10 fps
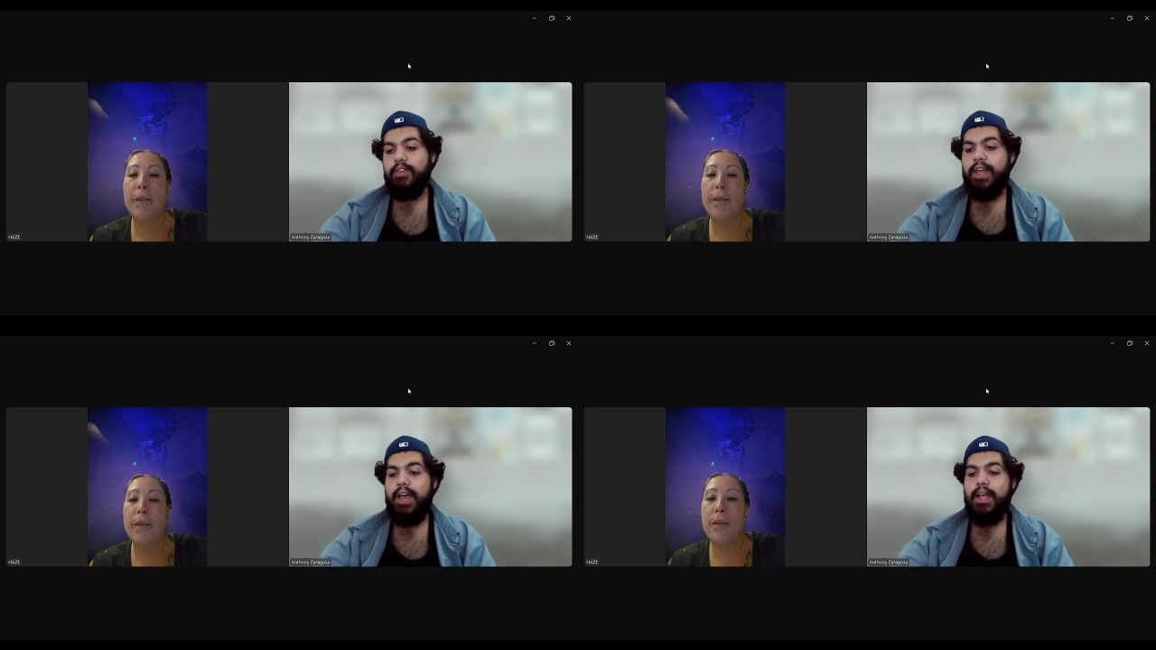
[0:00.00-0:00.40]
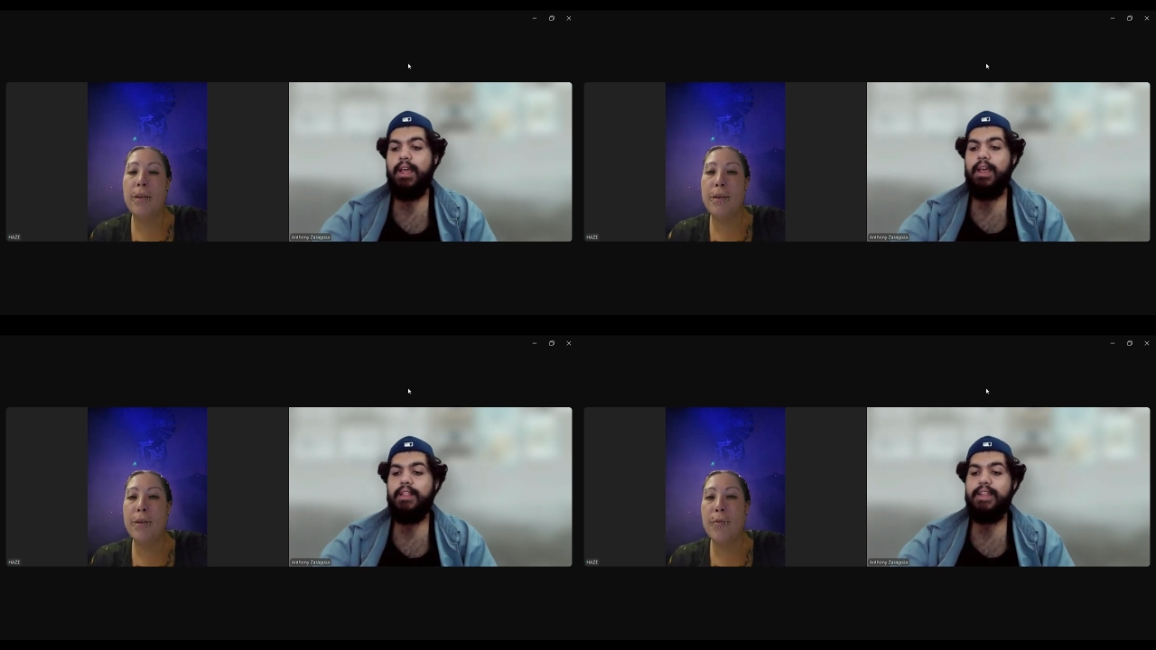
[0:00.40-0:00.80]
Speaker 1: So you got
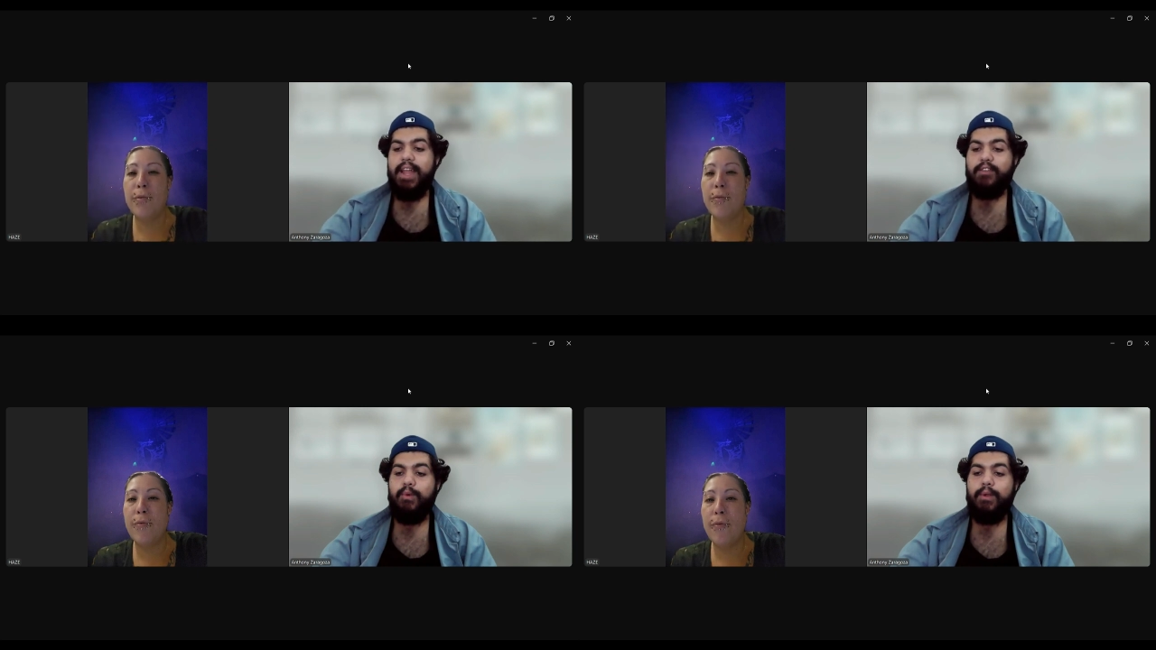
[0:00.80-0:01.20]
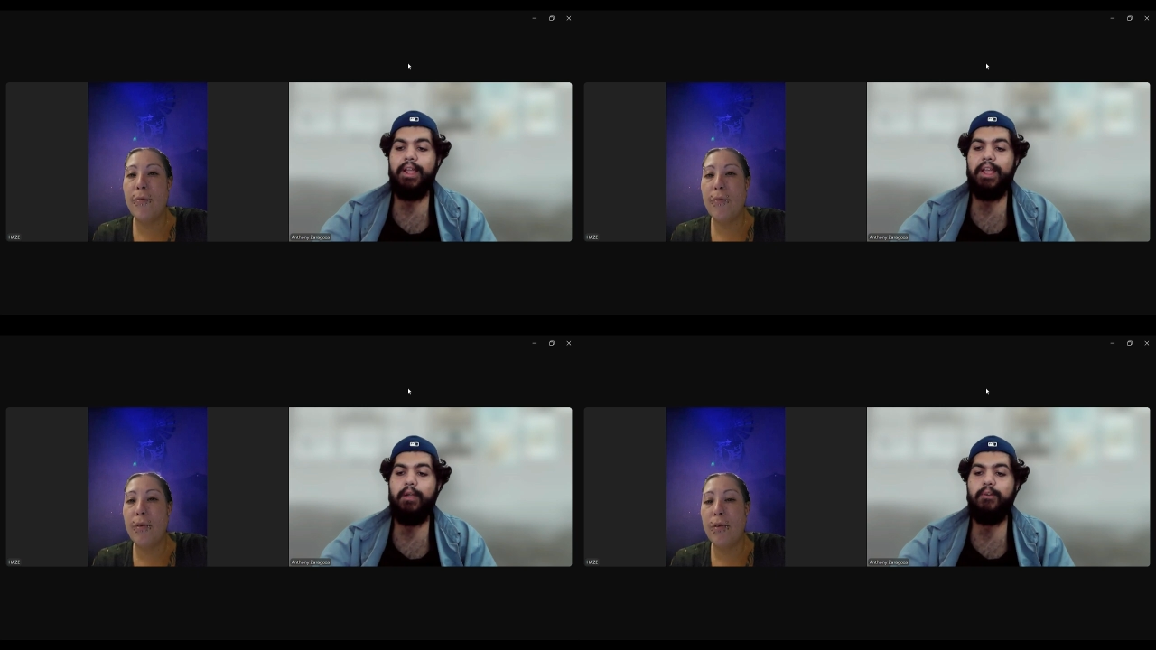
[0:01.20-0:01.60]
the next one
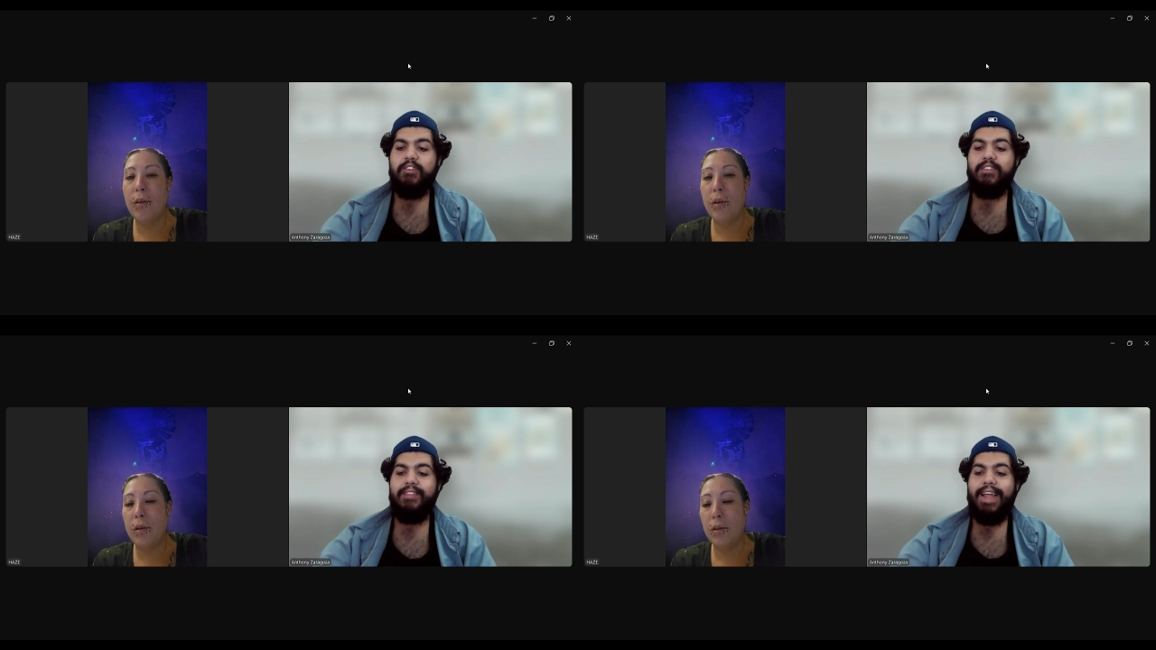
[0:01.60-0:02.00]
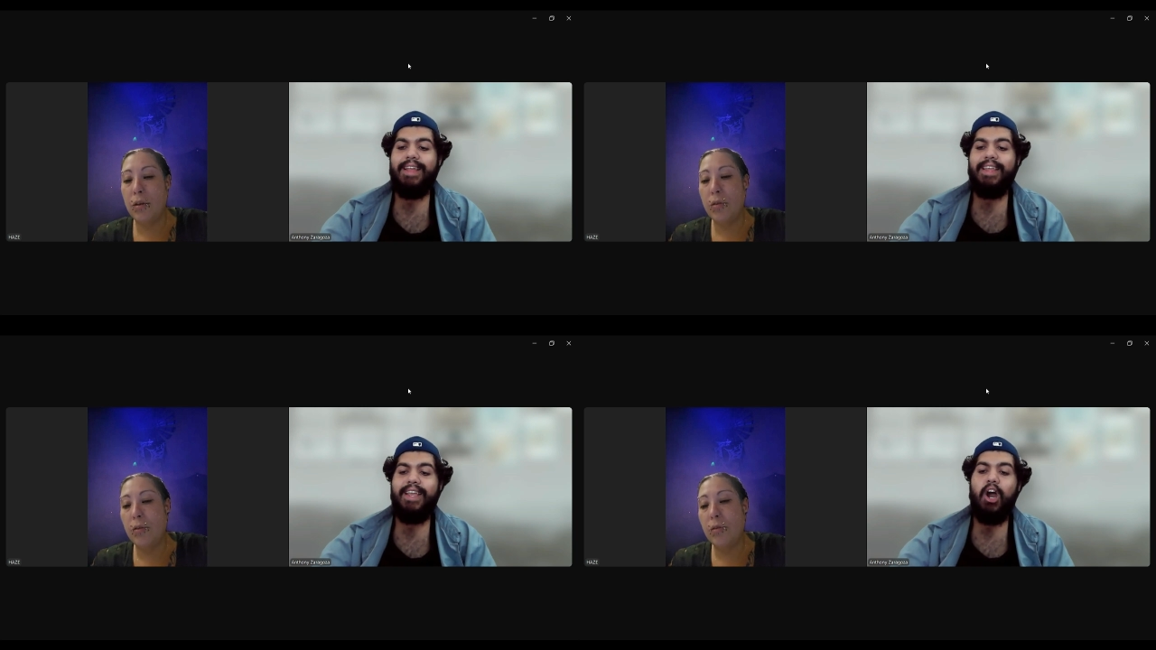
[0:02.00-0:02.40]
right here, which is
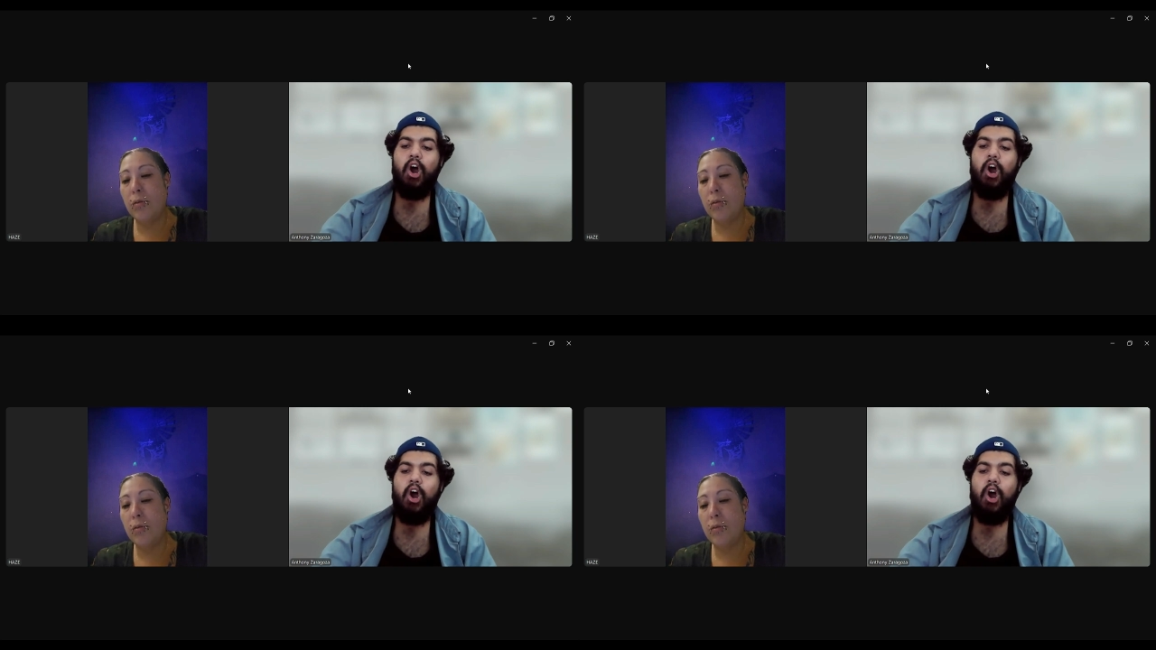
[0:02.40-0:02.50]
nightly